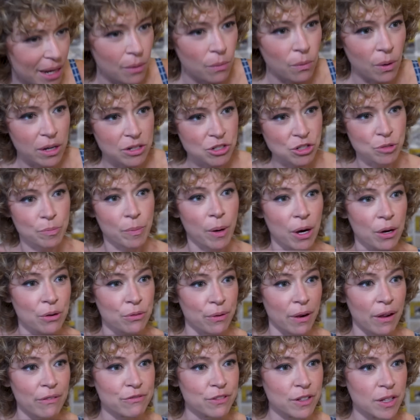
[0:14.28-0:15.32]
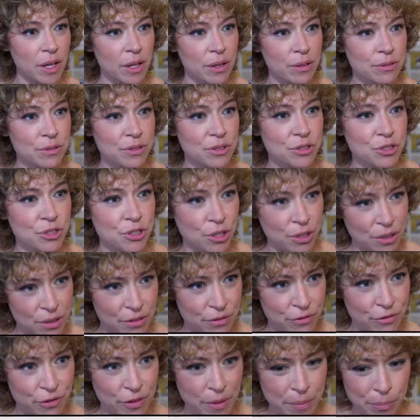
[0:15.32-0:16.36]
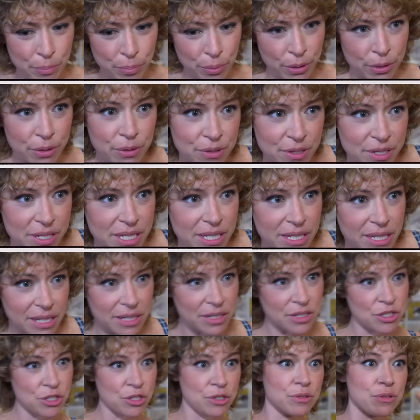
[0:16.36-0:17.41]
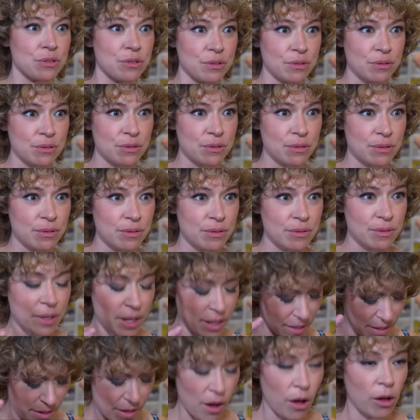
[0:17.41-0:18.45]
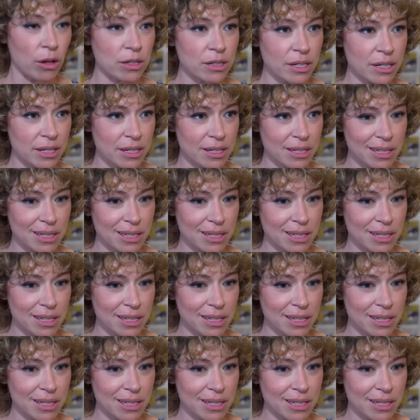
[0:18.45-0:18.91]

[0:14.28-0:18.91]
I watched Mark Ruffalo turn from Bruce into Hulk.